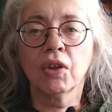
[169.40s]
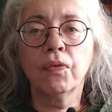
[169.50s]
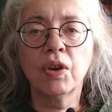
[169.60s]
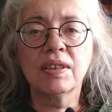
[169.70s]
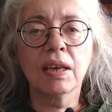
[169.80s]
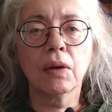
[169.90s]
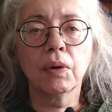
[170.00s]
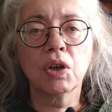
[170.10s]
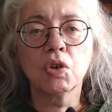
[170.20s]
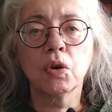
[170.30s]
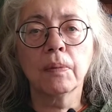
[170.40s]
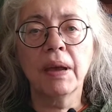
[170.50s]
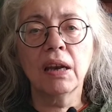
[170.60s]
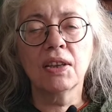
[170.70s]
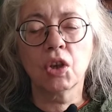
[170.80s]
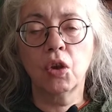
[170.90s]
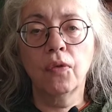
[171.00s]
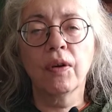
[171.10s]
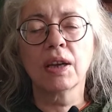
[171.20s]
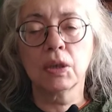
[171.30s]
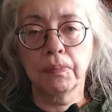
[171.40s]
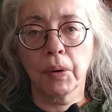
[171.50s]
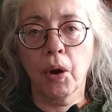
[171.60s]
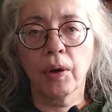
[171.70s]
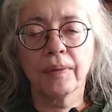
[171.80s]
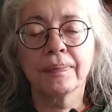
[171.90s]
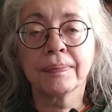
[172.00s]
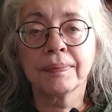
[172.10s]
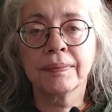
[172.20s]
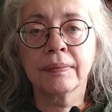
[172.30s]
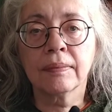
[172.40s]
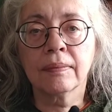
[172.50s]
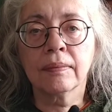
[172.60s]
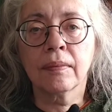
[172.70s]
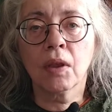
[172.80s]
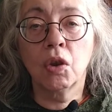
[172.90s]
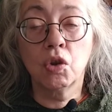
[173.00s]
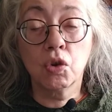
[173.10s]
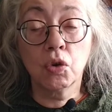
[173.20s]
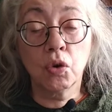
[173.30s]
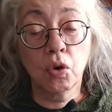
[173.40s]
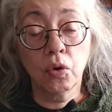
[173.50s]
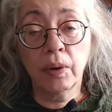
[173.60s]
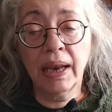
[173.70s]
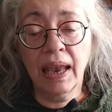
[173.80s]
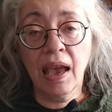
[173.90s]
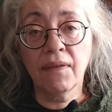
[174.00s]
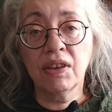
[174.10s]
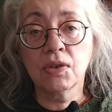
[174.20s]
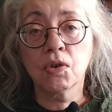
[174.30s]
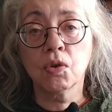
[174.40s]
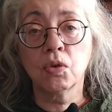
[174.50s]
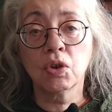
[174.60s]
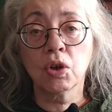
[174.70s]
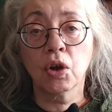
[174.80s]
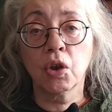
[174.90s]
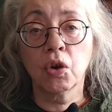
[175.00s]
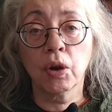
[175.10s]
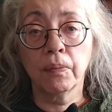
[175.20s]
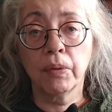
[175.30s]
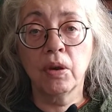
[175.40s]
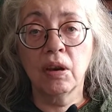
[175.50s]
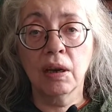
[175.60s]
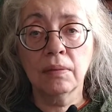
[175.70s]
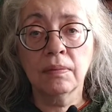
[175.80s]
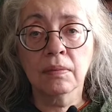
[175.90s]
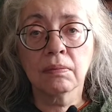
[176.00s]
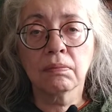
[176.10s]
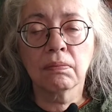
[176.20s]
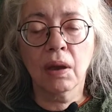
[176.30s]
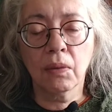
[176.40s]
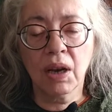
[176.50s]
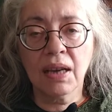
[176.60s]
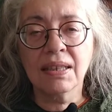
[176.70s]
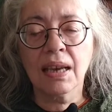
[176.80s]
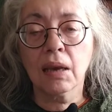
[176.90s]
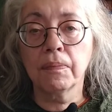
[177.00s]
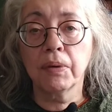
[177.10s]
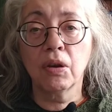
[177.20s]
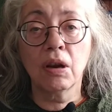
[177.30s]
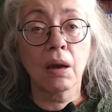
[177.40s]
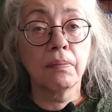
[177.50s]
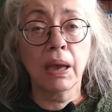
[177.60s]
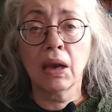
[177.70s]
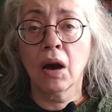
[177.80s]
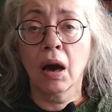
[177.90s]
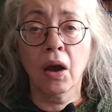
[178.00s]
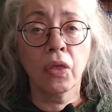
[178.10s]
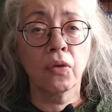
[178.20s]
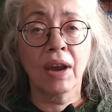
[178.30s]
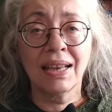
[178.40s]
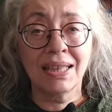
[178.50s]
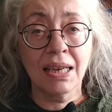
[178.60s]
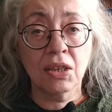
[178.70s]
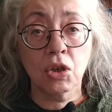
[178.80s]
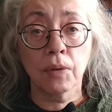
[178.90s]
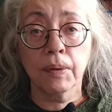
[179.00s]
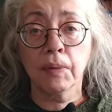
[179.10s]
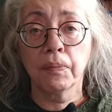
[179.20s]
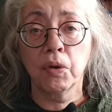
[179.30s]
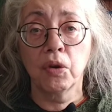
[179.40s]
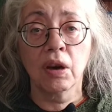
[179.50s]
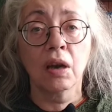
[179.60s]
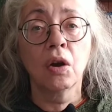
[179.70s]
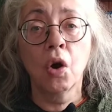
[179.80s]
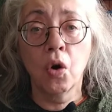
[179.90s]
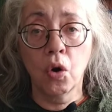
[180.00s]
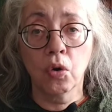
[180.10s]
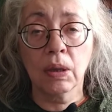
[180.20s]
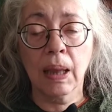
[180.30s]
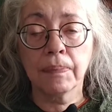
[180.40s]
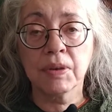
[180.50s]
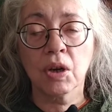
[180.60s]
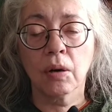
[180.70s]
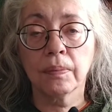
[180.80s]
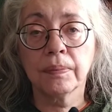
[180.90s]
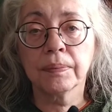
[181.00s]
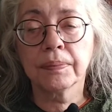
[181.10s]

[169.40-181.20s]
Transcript: The first thing I want to talk about is QFINDER Pro. You should already have installed it on your computer. And when I say computer, I mean either a desktop computer or a laptop.